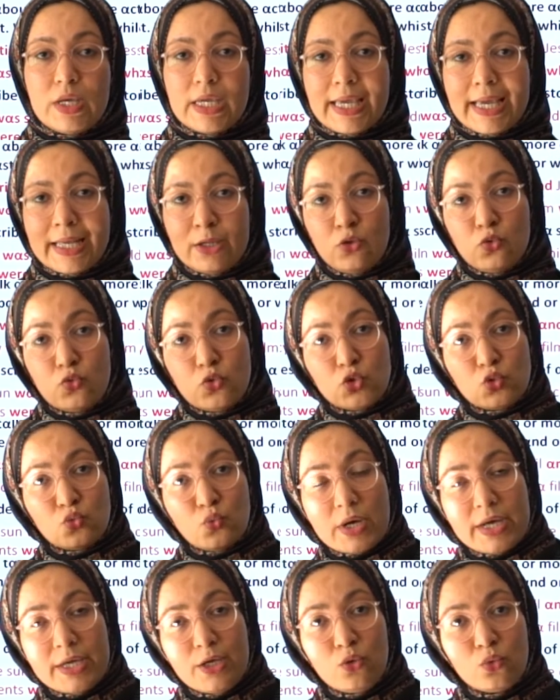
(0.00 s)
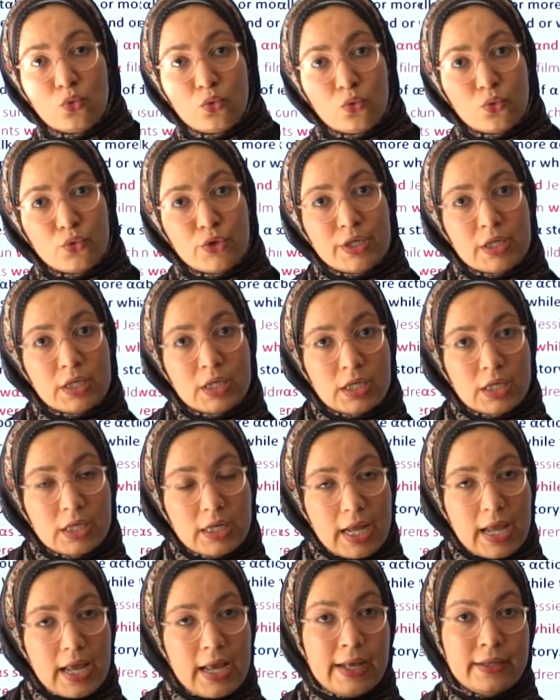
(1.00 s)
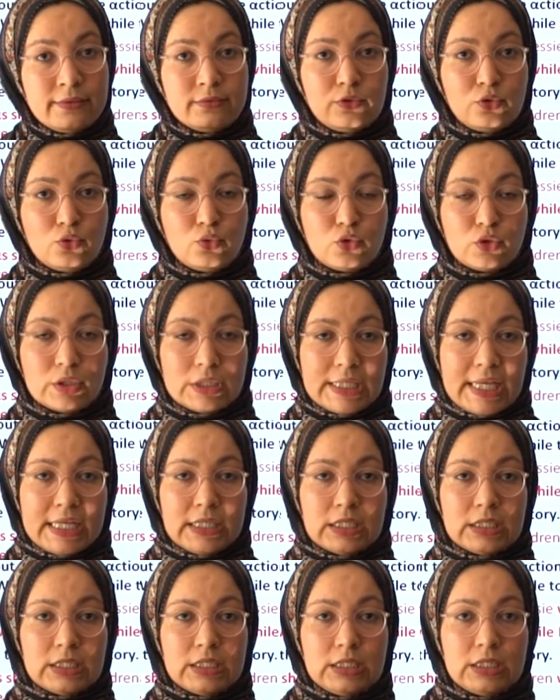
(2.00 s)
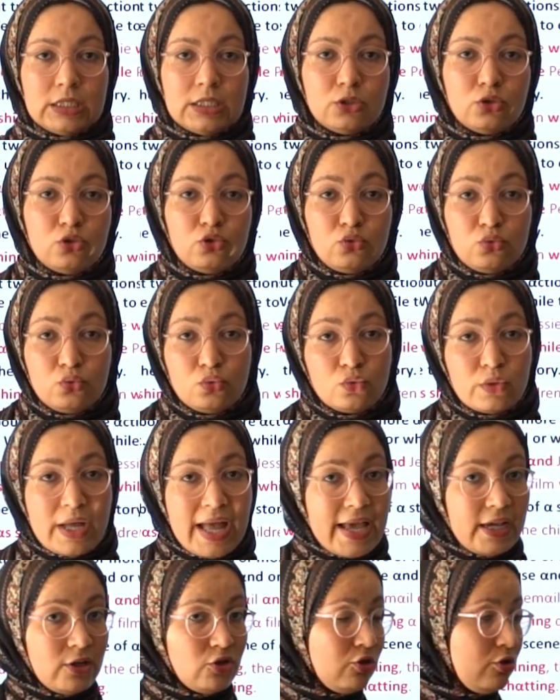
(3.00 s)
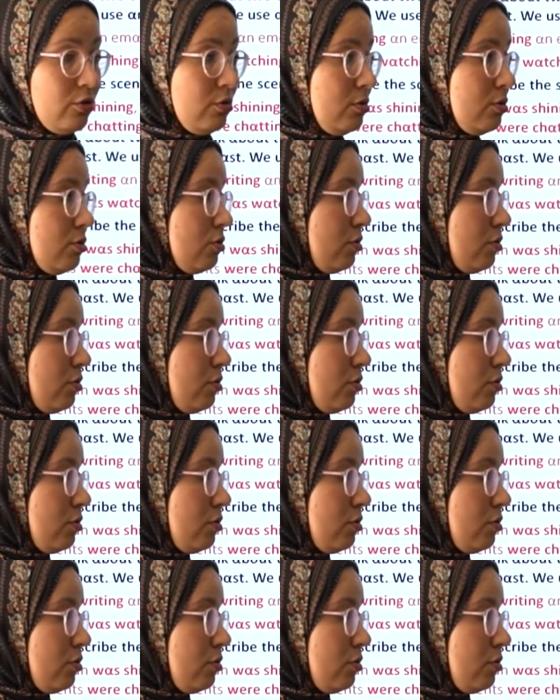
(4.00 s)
can use while or and to connect the two actions,